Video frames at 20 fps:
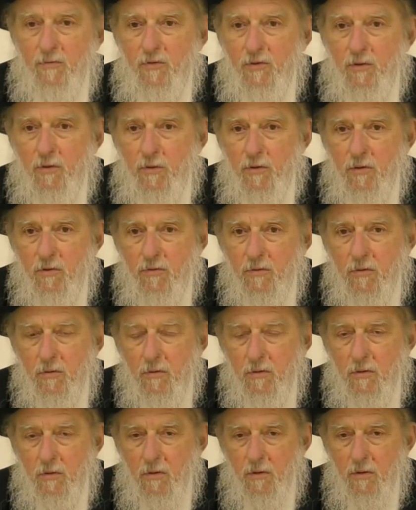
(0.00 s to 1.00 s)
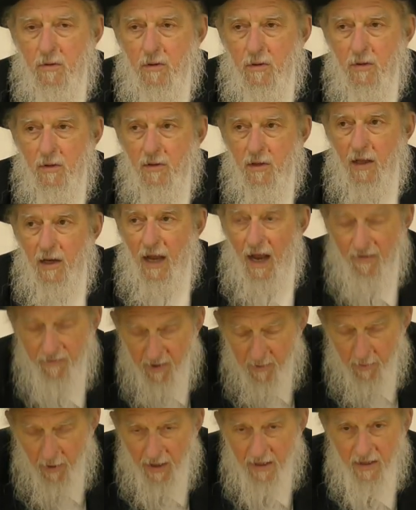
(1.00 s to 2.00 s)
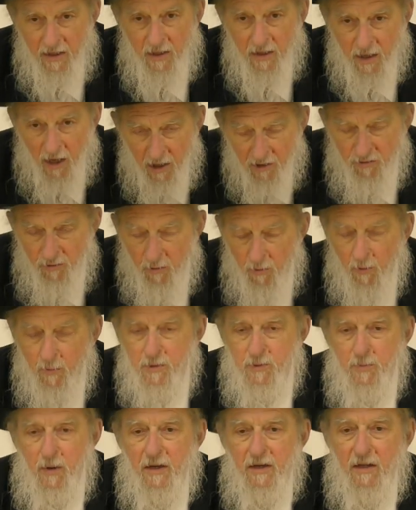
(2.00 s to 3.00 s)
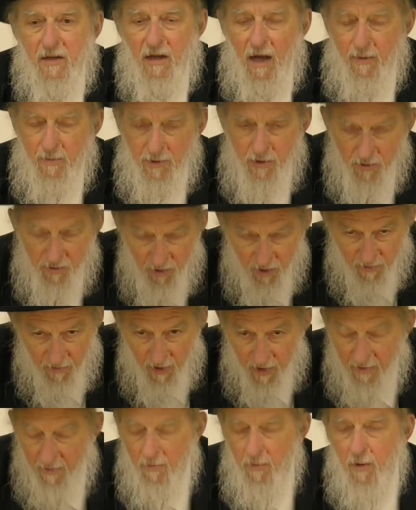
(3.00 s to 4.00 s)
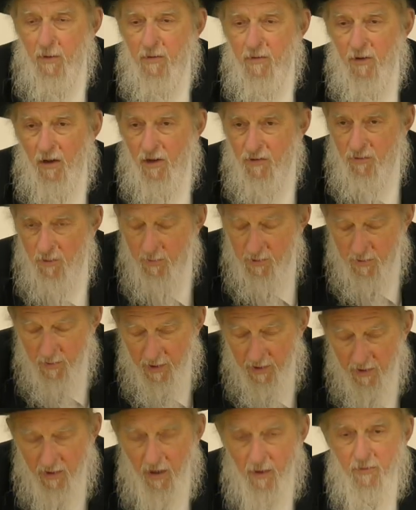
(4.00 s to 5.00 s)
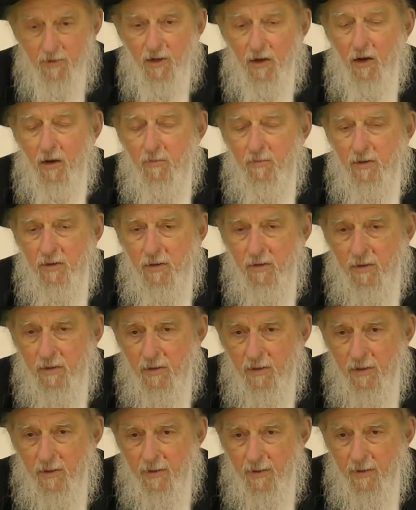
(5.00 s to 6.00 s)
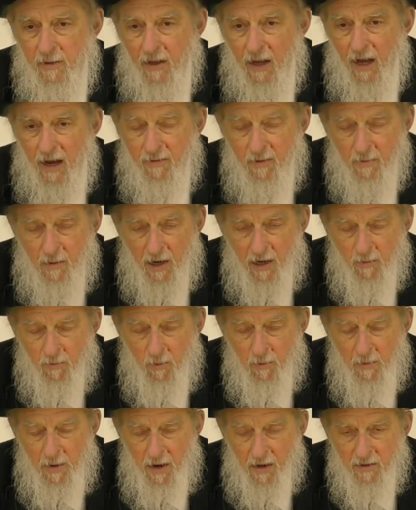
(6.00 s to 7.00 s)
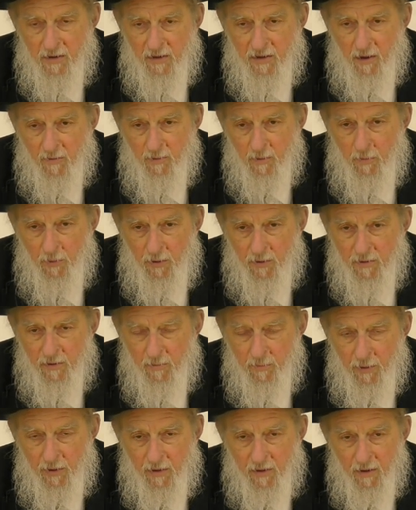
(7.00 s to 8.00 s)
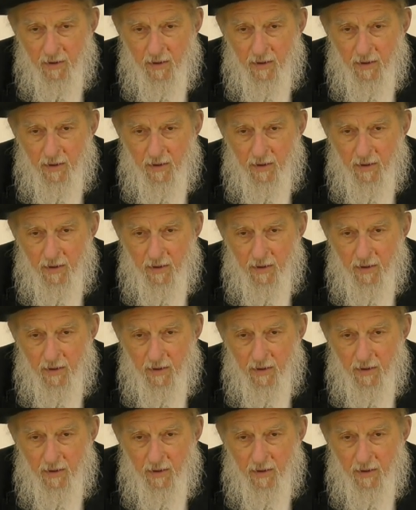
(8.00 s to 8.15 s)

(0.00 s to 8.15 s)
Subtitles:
for 2 years. Then everybody in the country will be spending time in yeshiva, and everybody in the country will be spending time in the army. Everybody will be bearing the double burden, but